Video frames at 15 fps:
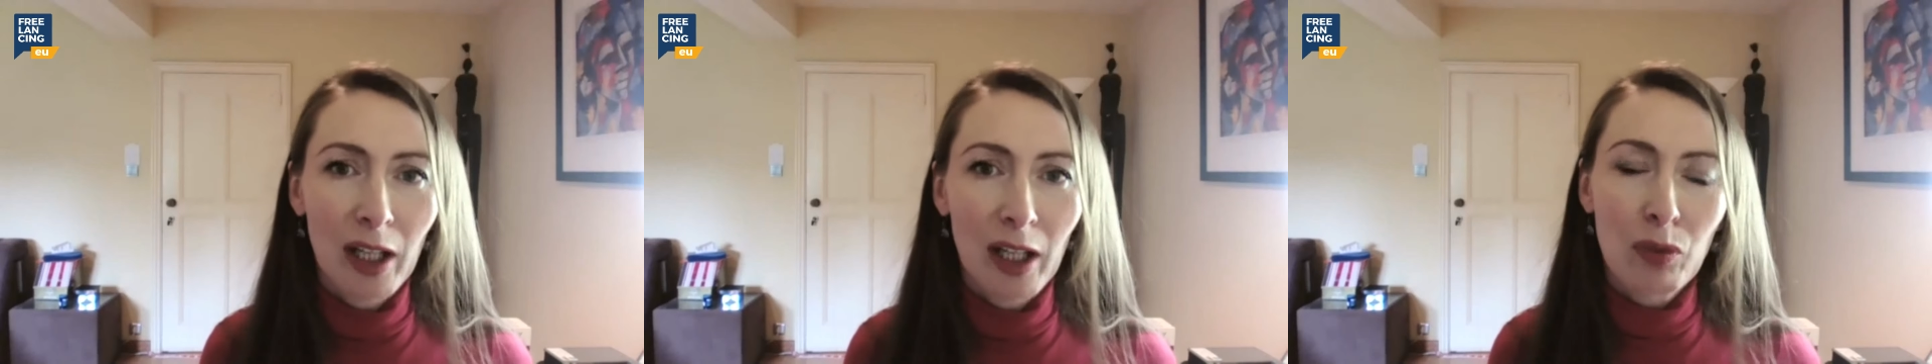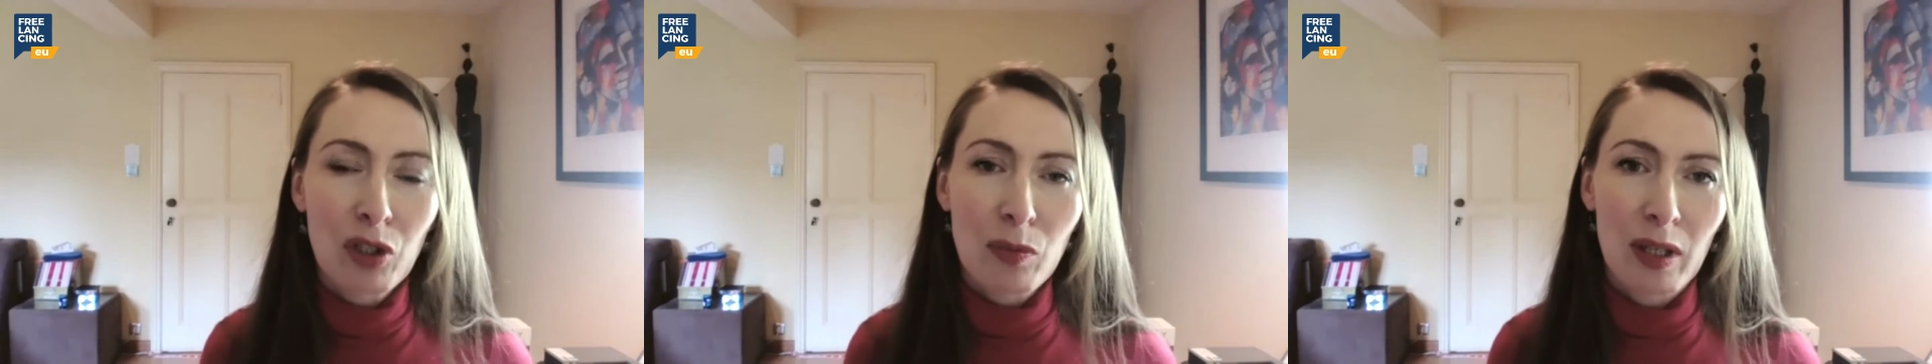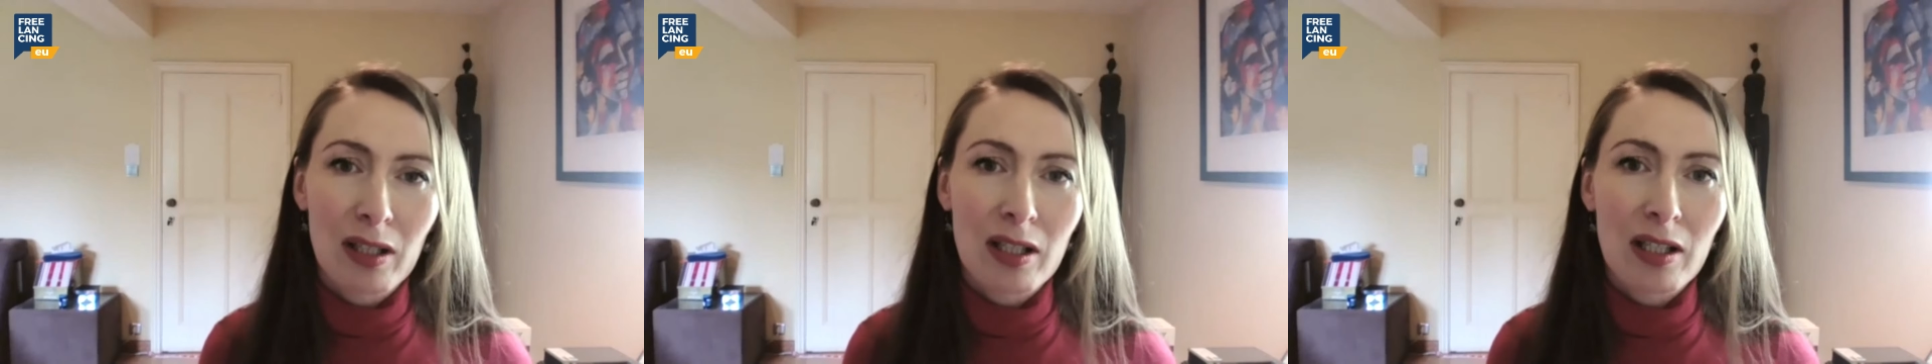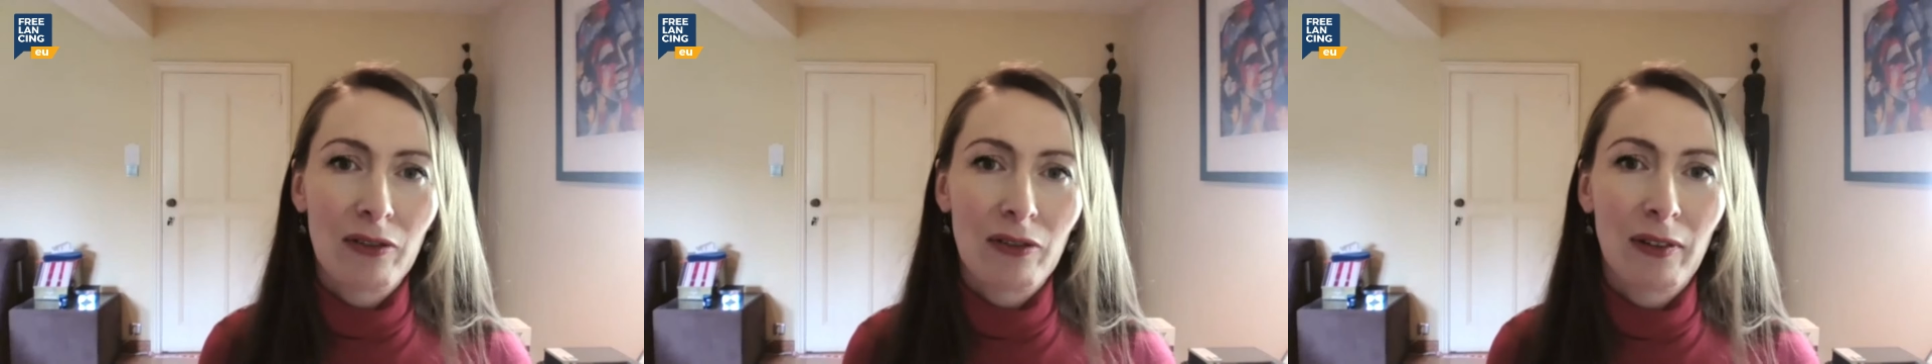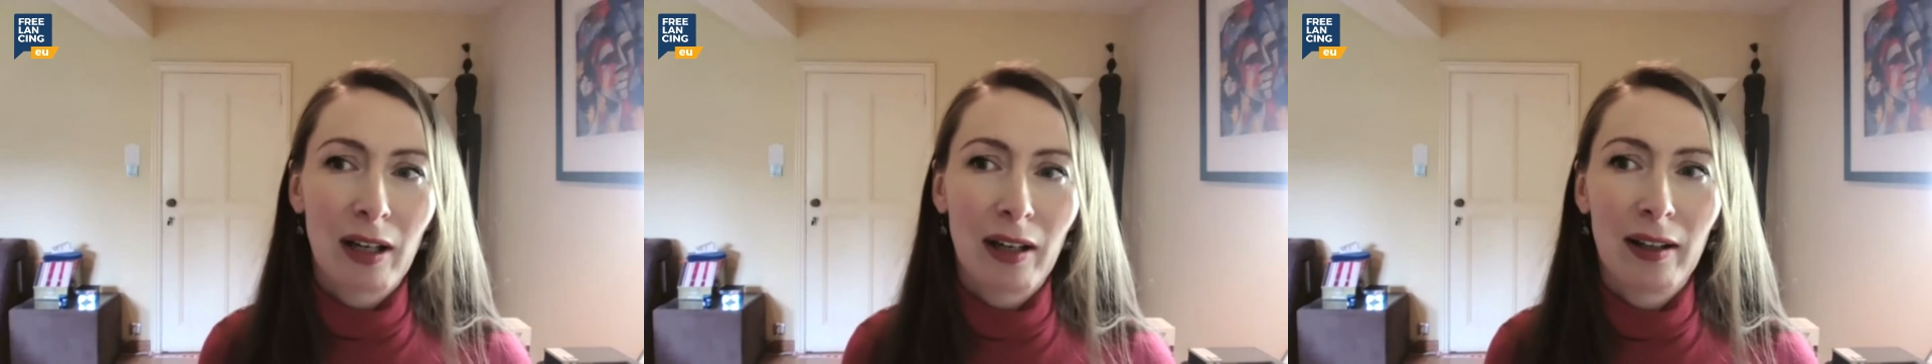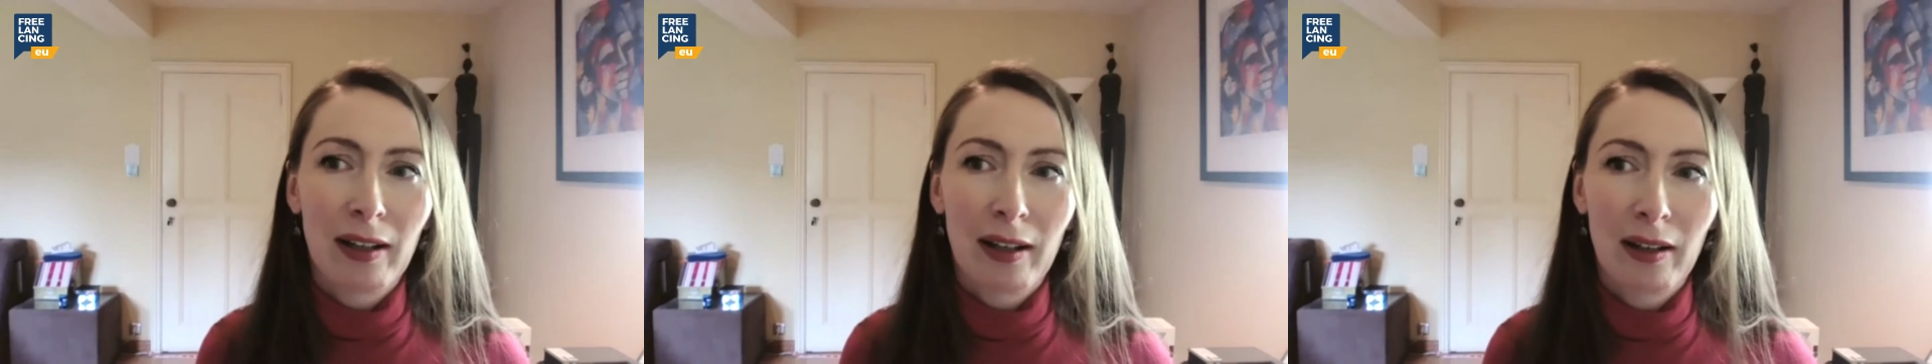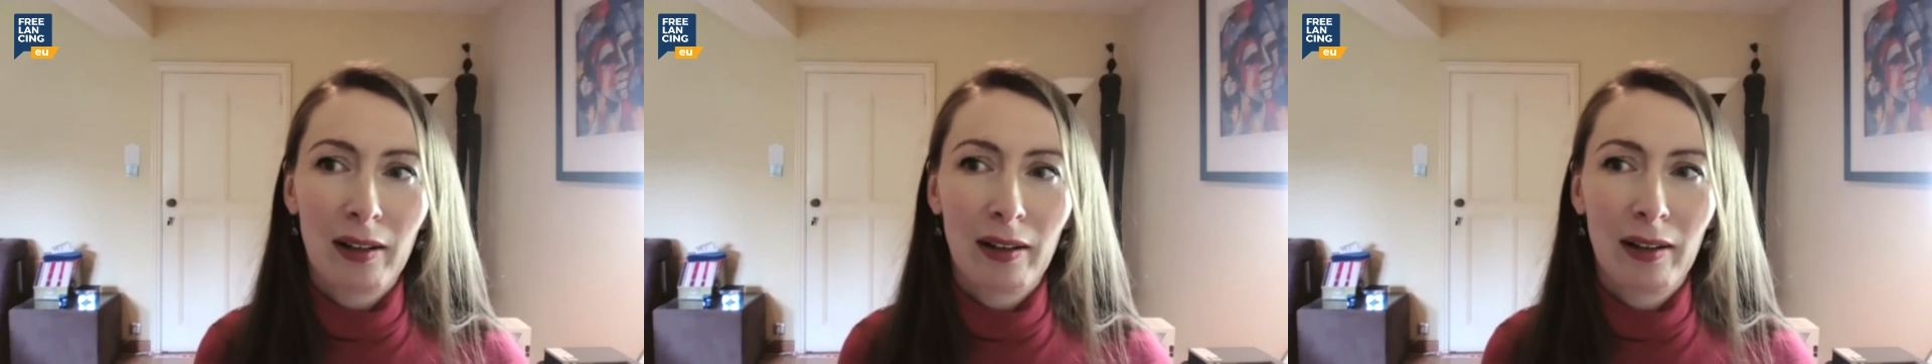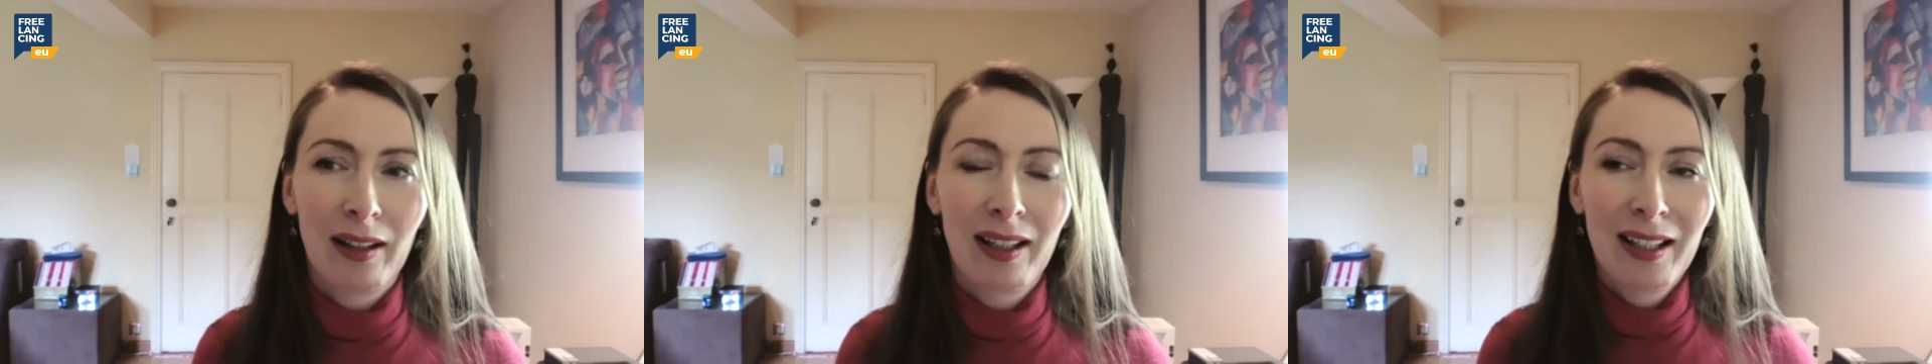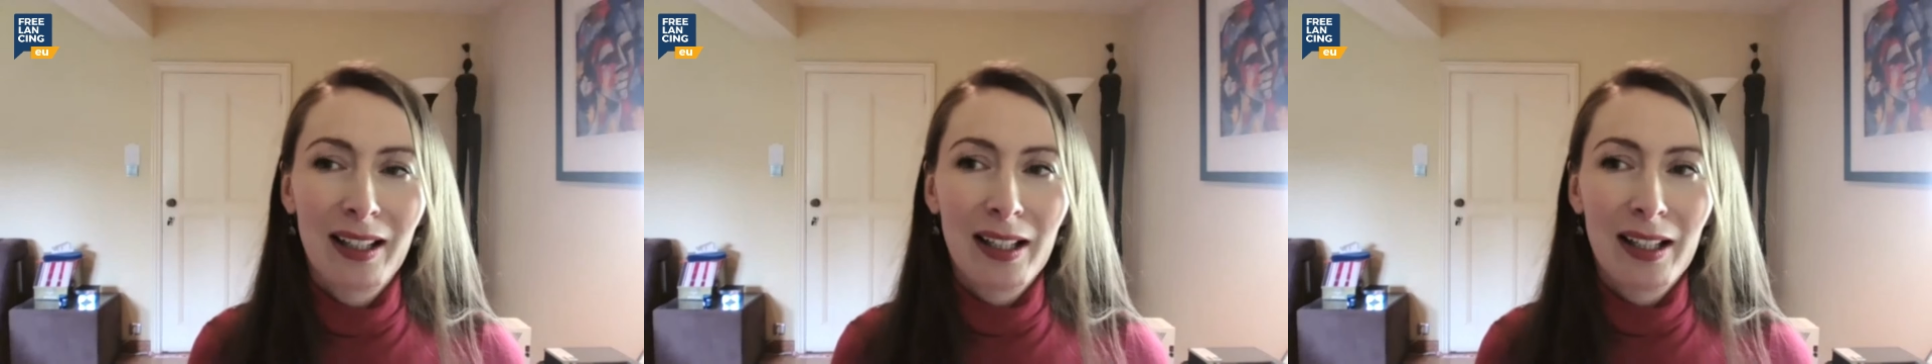that perspective, I can